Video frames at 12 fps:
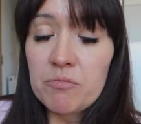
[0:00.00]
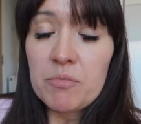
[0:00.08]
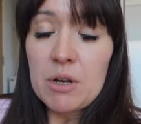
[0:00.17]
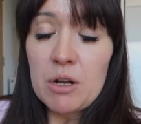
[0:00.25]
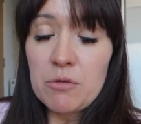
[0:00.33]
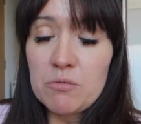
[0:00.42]

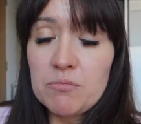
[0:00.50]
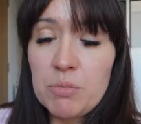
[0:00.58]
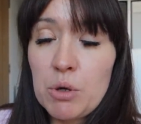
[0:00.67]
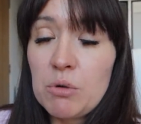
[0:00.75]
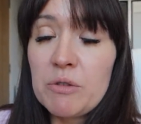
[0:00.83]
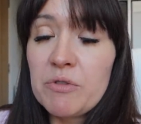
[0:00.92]
you know,
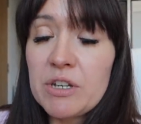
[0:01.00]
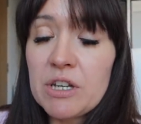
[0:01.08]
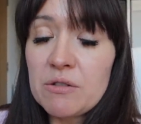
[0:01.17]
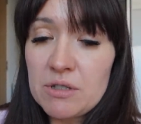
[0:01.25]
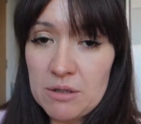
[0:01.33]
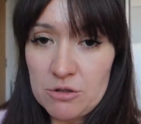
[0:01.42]
pool of
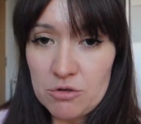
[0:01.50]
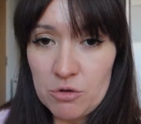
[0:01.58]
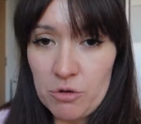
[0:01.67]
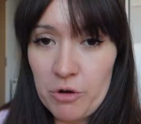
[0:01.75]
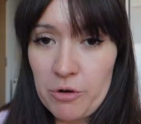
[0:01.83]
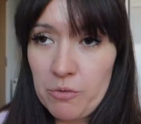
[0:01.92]
videos to
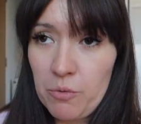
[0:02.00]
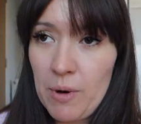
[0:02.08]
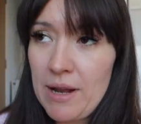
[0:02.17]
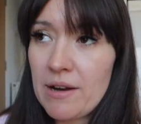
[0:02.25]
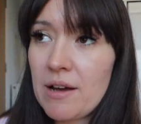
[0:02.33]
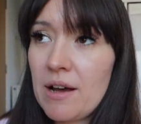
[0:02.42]
draw on
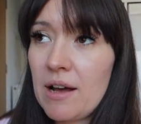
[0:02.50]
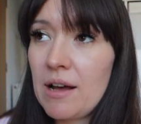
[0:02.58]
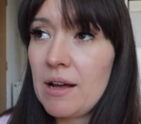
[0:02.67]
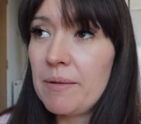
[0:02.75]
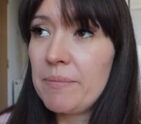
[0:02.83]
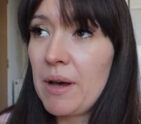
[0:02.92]
when
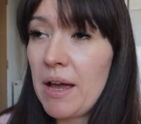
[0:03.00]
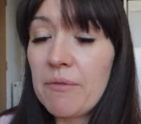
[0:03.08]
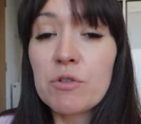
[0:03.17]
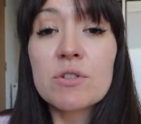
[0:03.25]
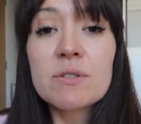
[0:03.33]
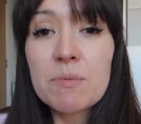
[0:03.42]
I
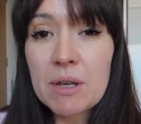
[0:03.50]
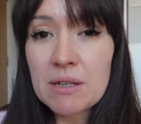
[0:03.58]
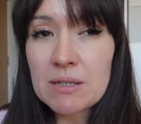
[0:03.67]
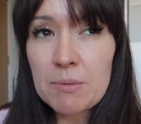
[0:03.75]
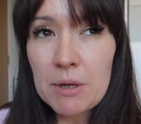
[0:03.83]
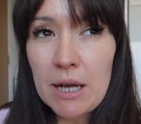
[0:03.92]
haven't got something
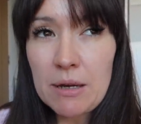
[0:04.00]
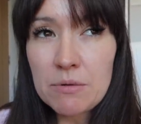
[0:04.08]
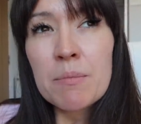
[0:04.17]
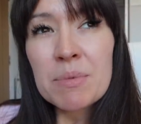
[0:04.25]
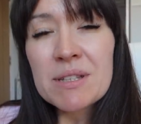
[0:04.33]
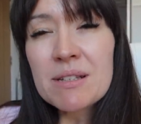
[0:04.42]
else to put out.
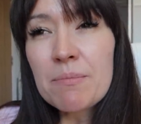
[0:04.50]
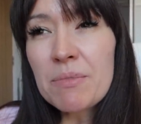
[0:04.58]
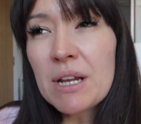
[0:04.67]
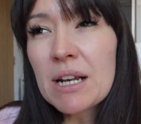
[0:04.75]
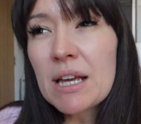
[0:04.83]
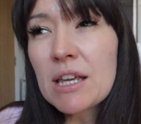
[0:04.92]
But
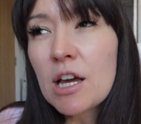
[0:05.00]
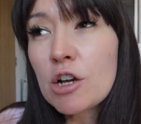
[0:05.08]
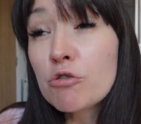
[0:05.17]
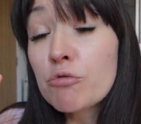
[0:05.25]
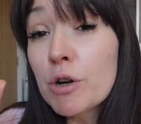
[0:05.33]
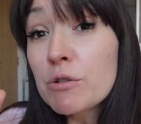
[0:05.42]
something like a
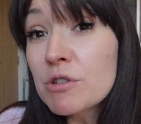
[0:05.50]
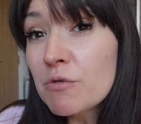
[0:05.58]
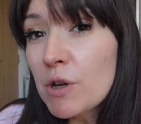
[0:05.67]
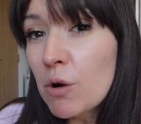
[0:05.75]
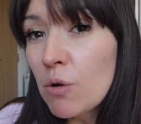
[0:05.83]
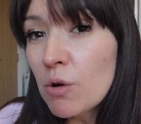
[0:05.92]

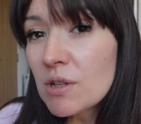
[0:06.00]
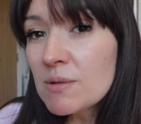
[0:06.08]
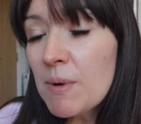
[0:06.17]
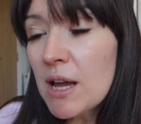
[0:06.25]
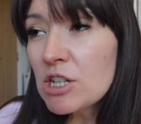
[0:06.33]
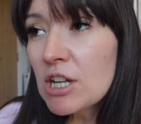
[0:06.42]
grocery haul
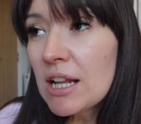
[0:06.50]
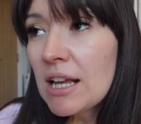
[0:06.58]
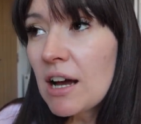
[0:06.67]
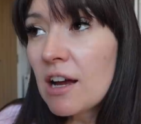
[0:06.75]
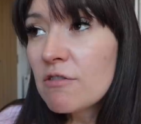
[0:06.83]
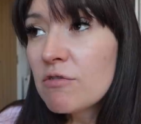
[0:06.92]

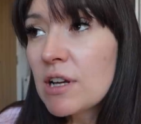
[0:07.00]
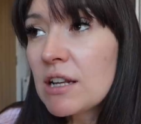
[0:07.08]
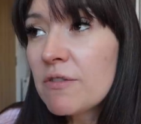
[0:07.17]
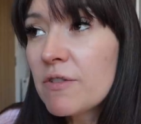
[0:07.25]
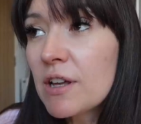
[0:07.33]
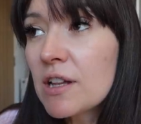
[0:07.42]
especially, I really
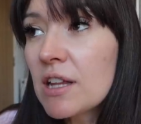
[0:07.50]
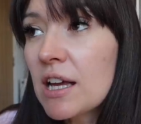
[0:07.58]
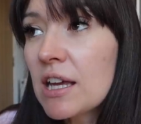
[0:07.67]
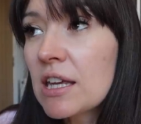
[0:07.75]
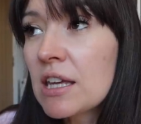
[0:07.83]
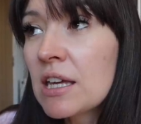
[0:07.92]
feel
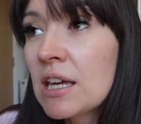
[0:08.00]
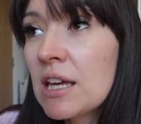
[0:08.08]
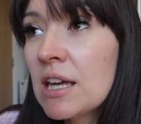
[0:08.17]
like